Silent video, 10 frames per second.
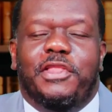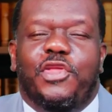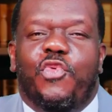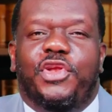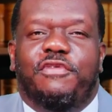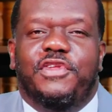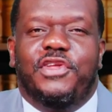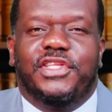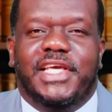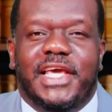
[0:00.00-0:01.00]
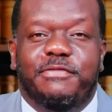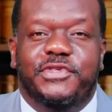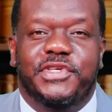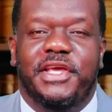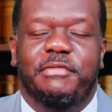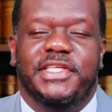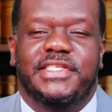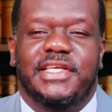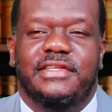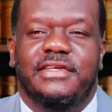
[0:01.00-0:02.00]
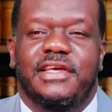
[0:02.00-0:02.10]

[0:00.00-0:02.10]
The word of the Lord came to him and said,